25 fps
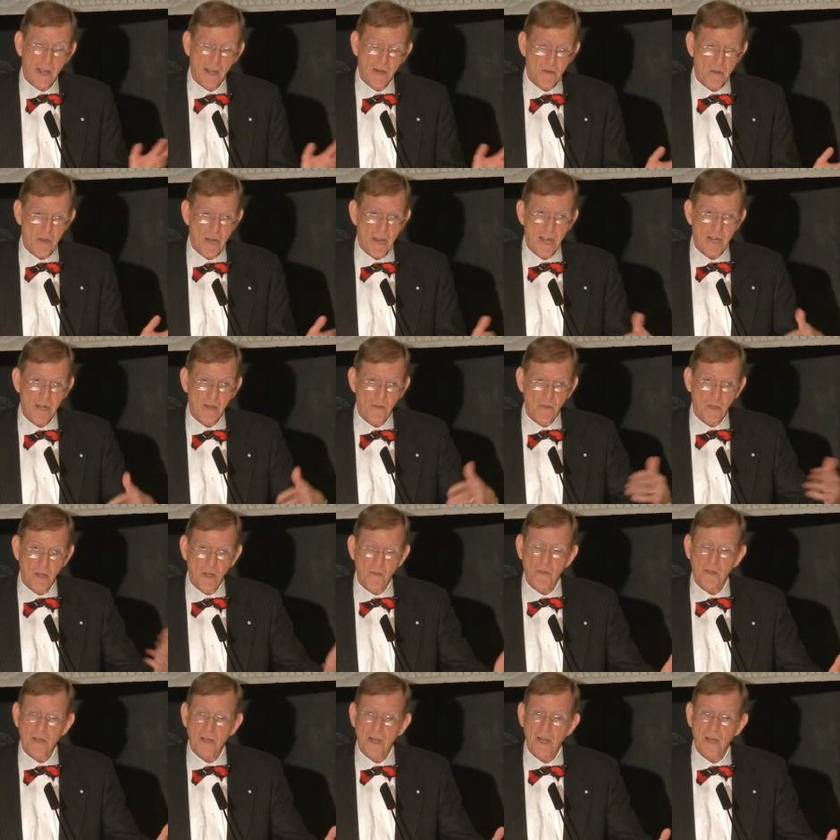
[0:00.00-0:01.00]
You add in the
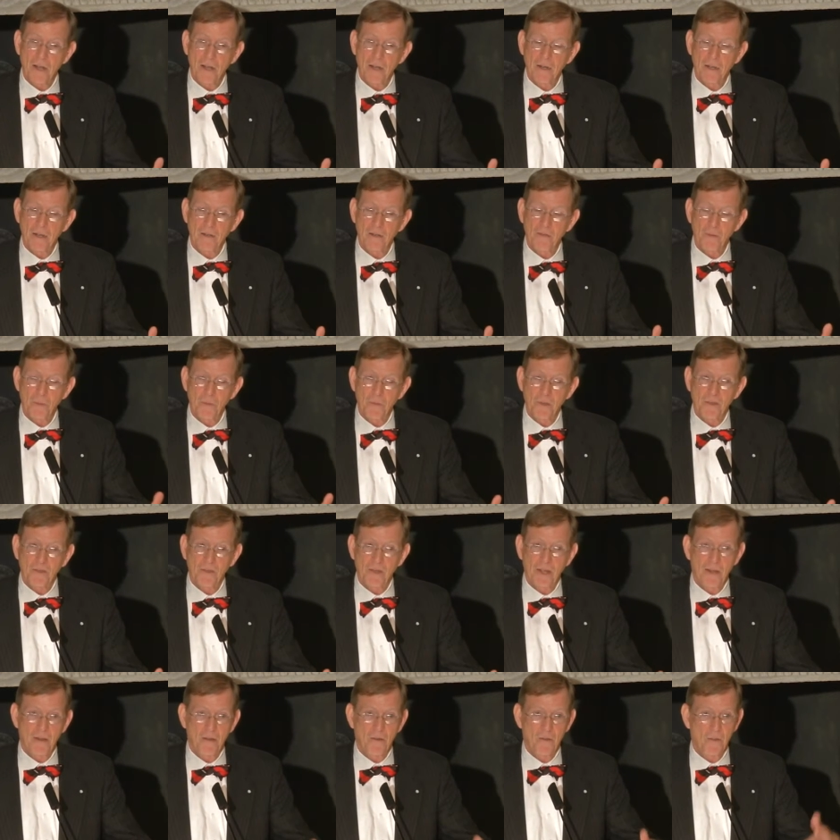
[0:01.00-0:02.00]
other colonies from the
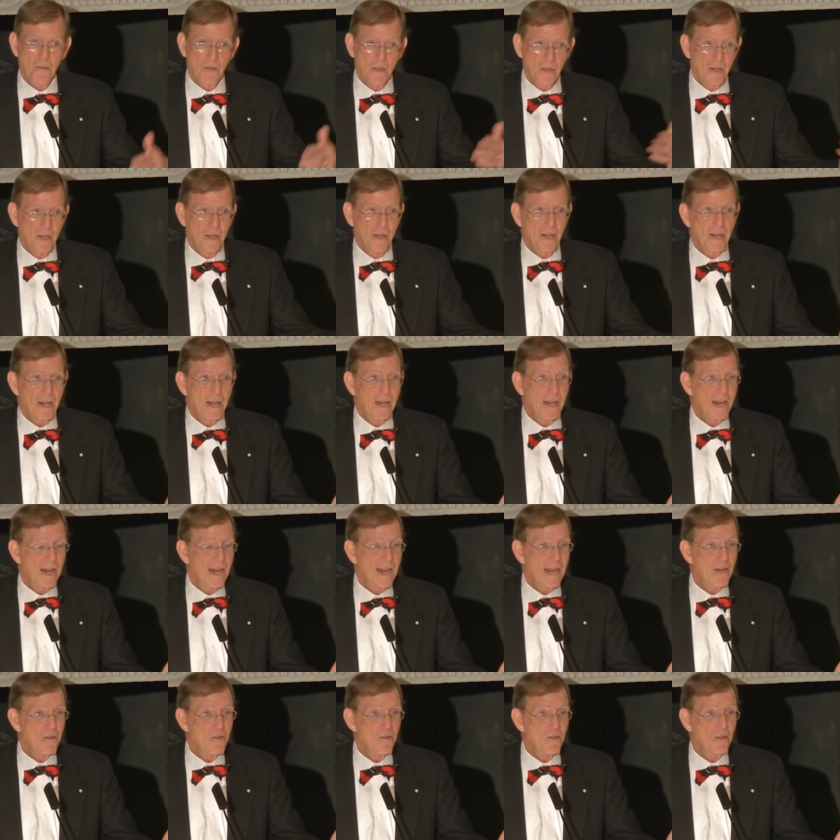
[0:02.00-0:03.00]
south,
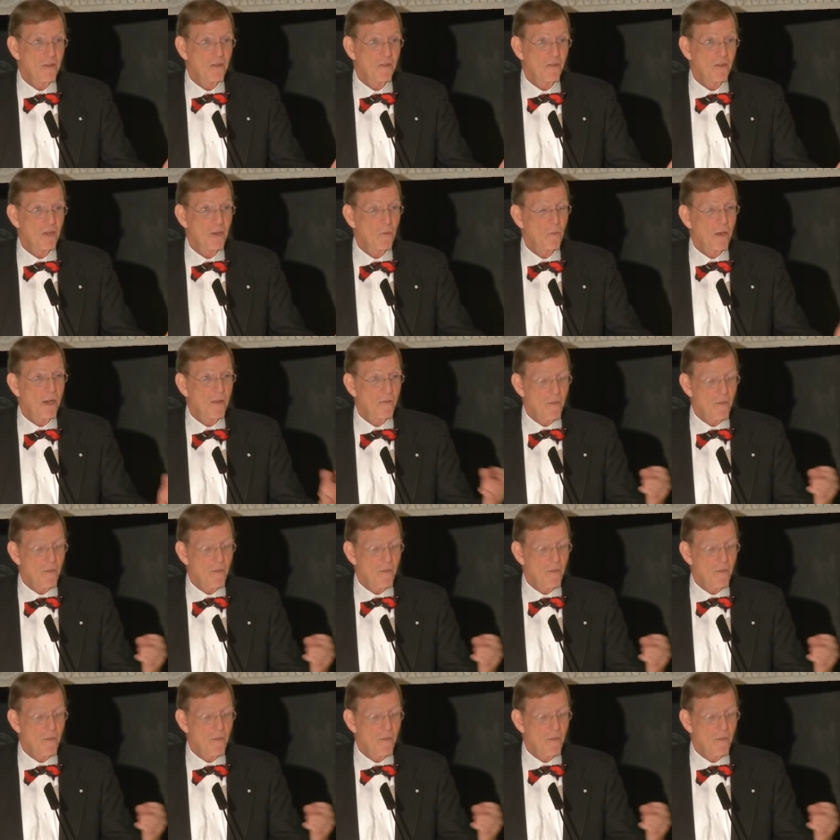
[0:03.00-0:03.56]
and you can see why